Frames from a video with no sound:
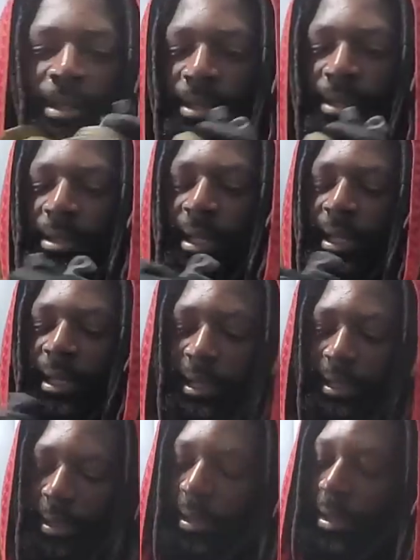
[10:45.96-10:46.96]
you sling
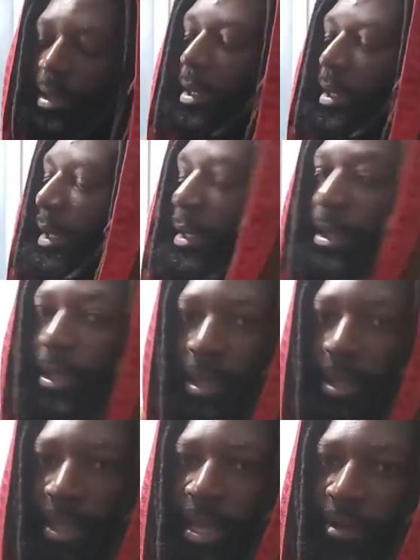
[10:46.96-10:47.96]
it and then
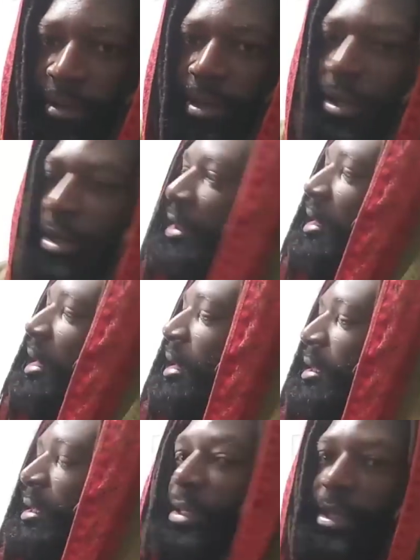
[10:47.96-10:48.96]
it carry all your
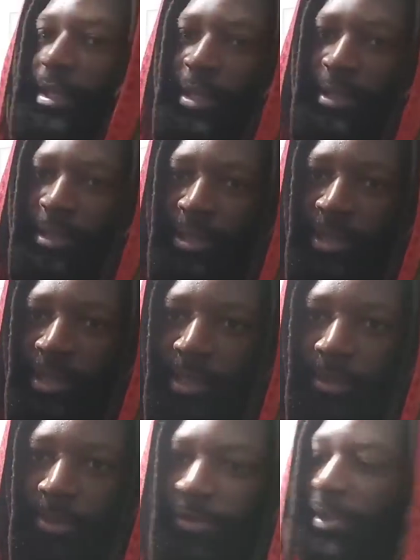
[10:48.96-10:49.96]
contents in here. As you can see
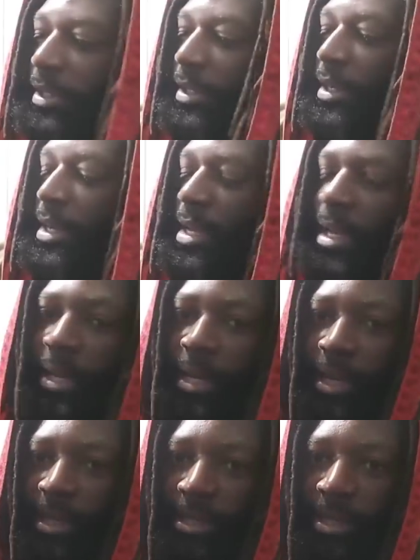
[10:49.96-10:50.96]
up front, I
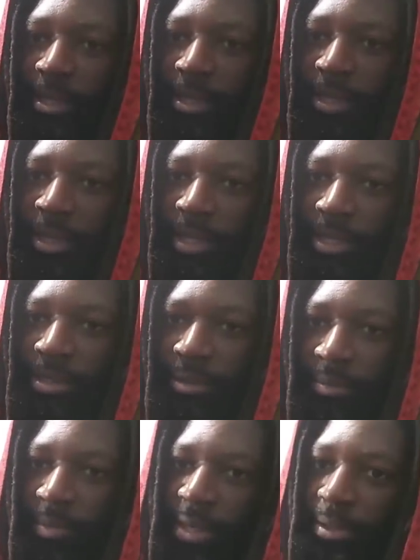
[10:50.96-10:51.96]
got a tourniquet and
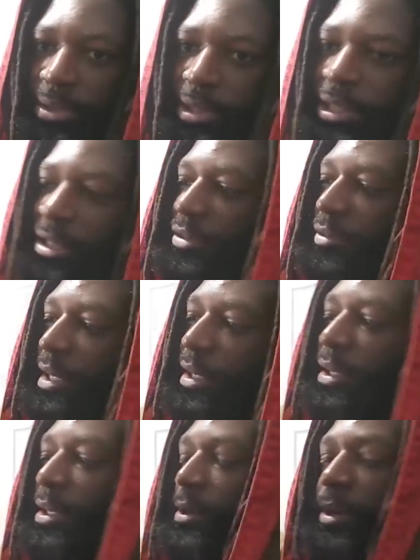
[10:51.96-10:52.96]
medical shears ready
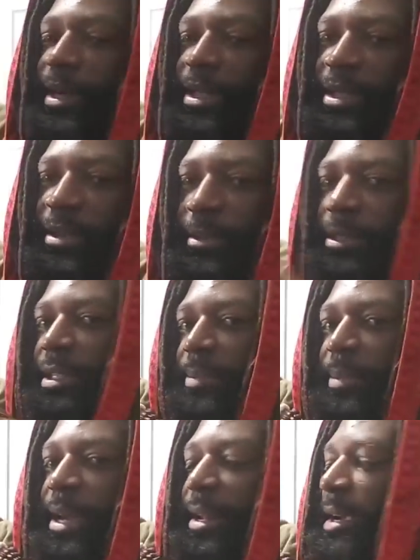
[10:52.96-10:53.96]
to go. I can just
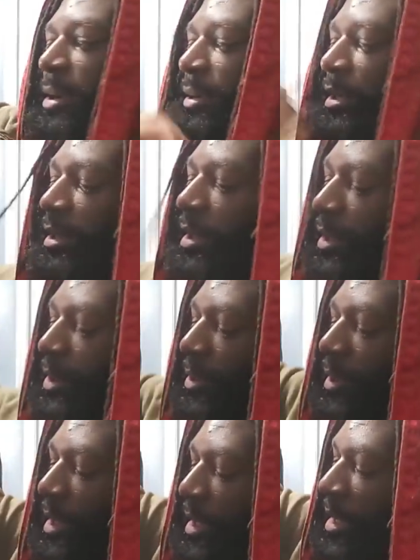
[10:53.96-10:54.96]
slip that out and go.
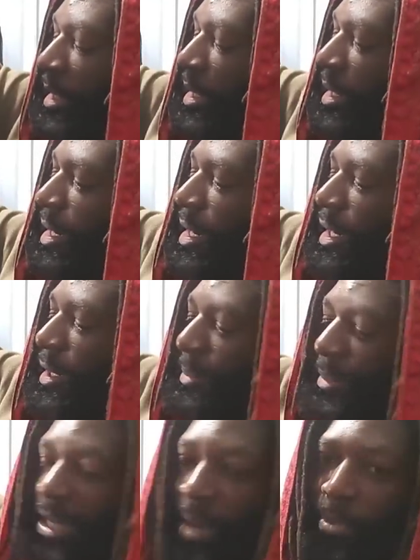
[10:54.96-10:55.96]

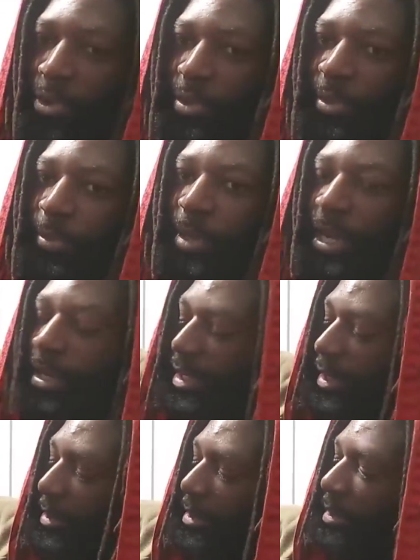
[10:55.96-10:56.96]
It's got multiple
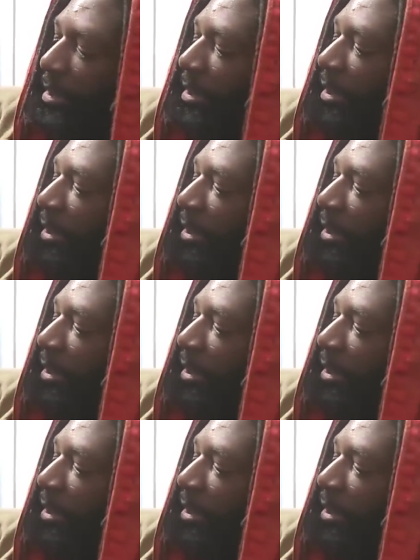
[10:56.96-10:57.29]
pockets.